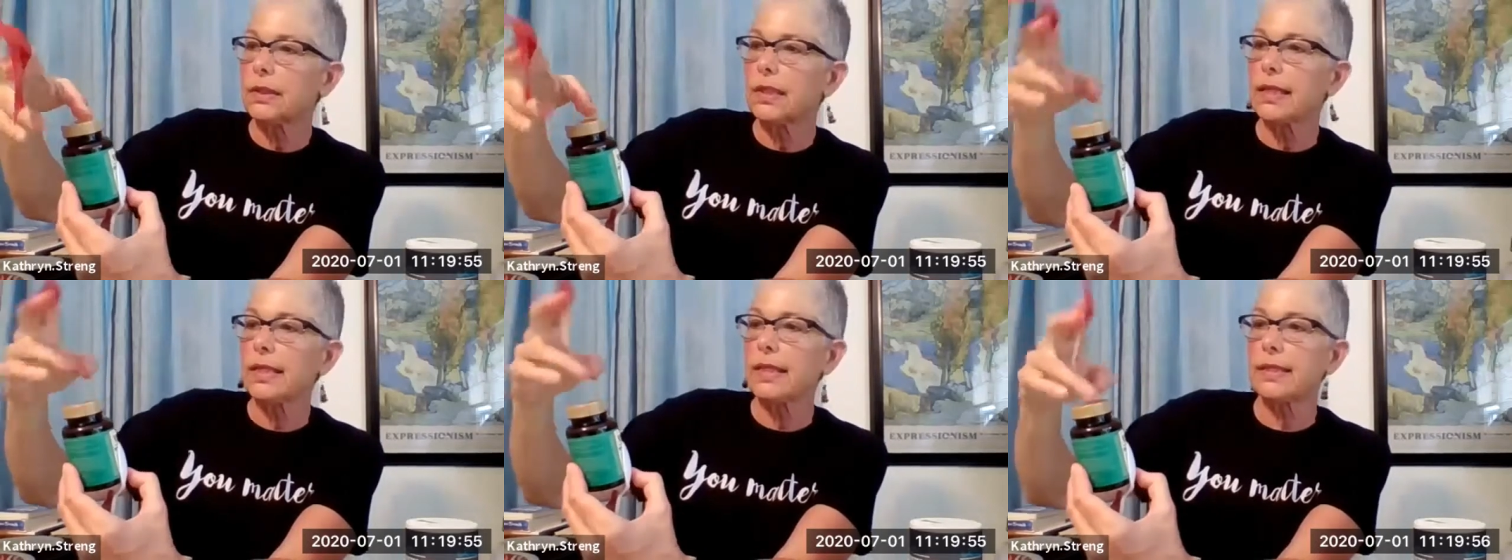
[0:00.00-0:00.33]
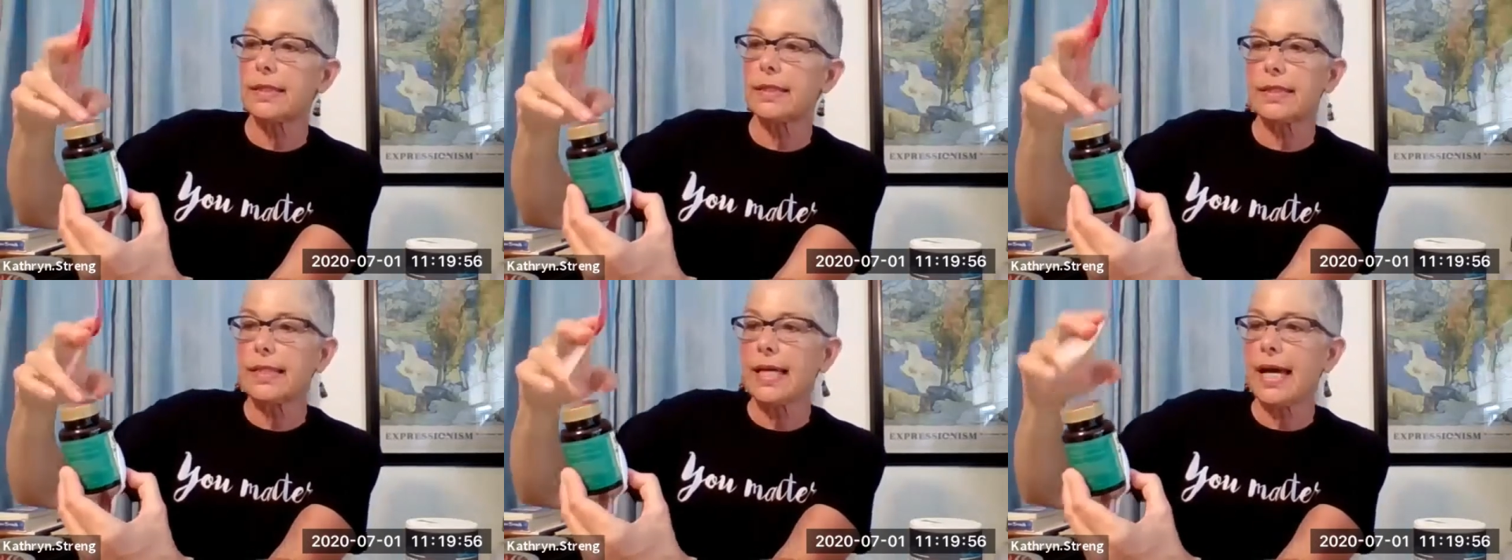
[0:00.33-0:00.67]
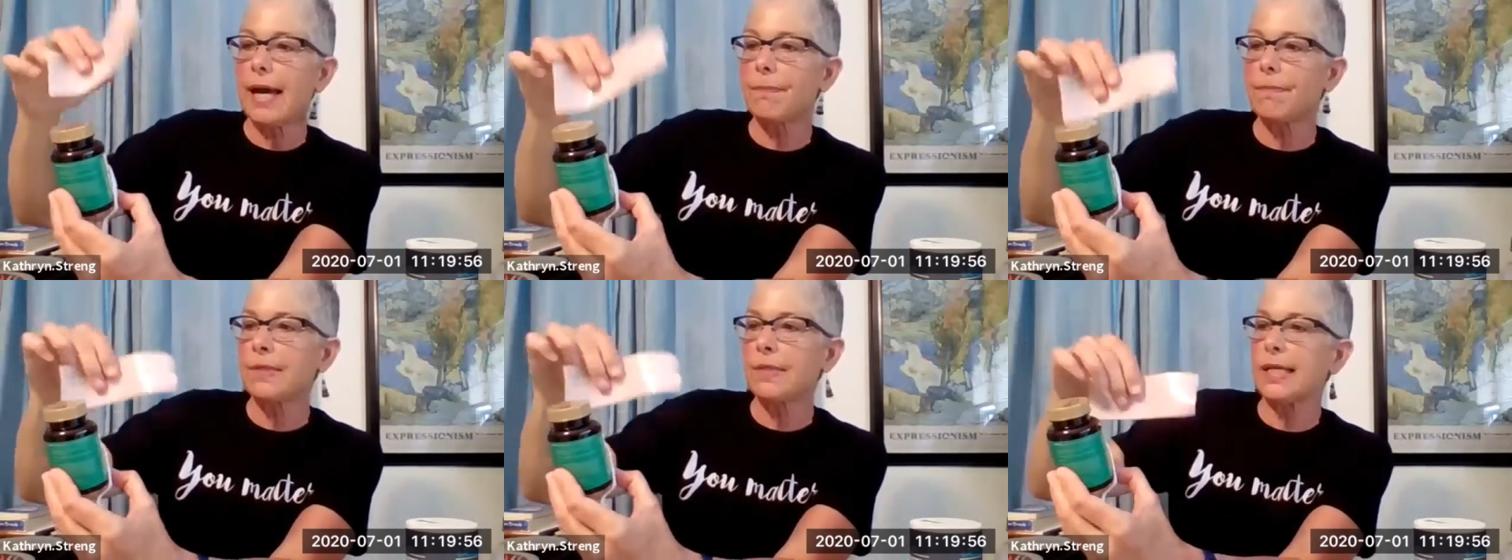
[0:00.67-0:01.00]
yeah, because the
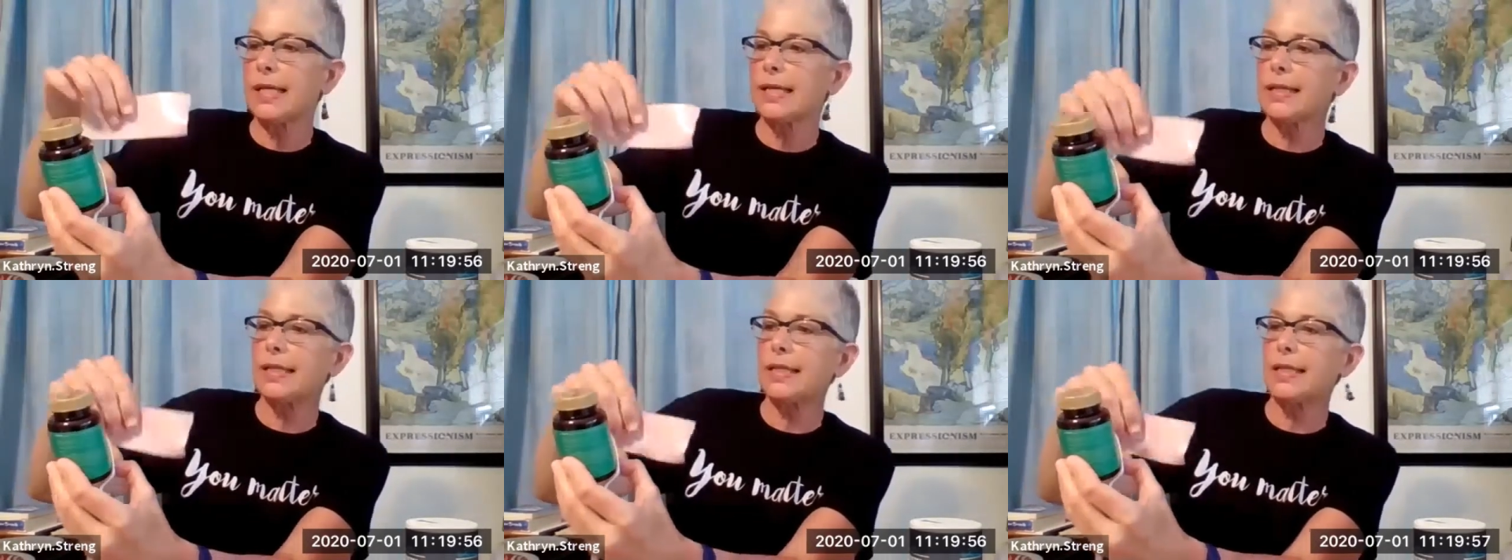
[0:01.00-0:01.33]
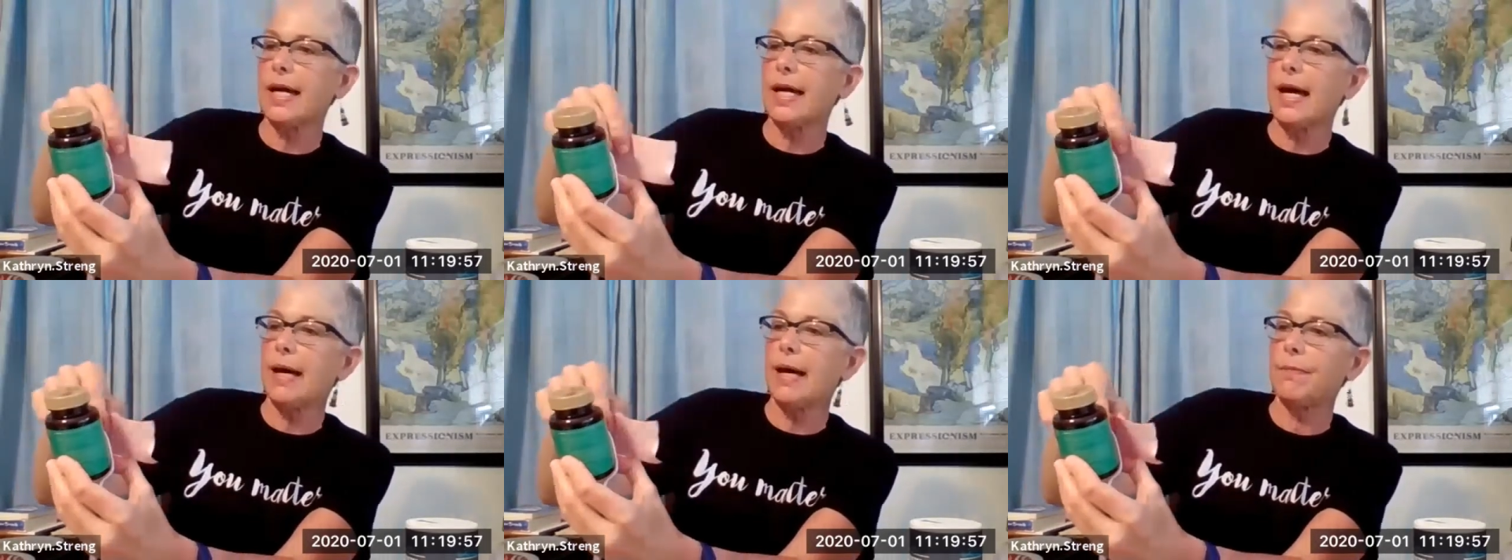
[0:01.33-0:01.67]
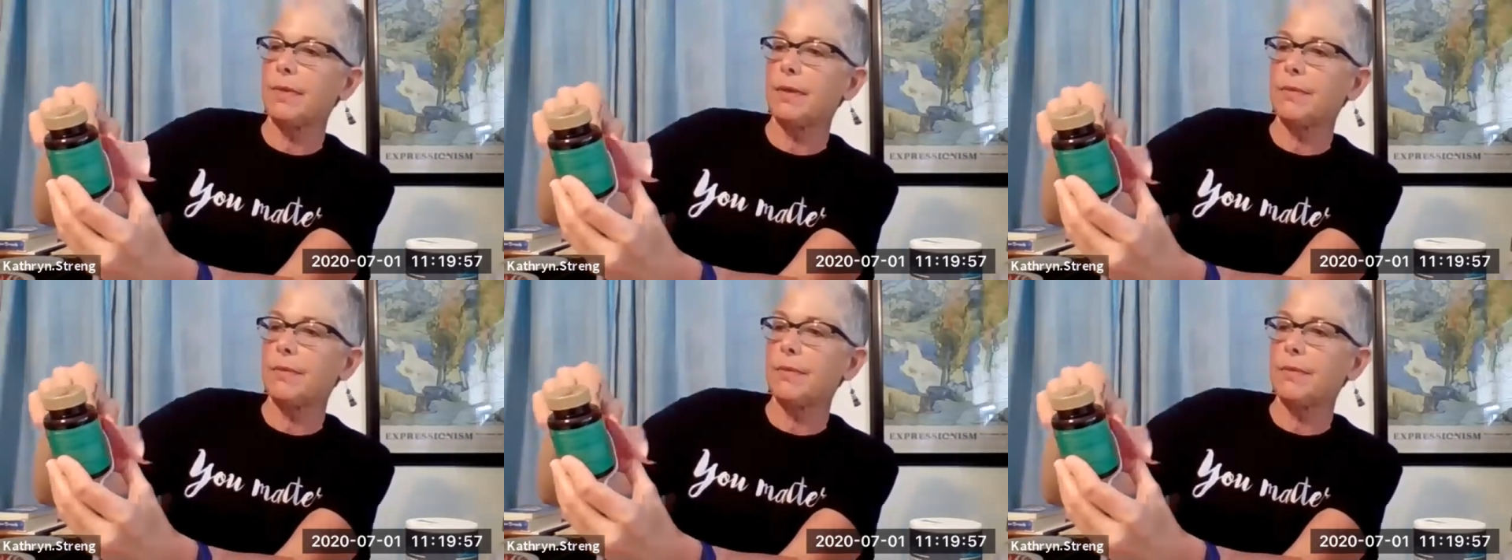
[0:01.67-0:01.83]
top is at the top.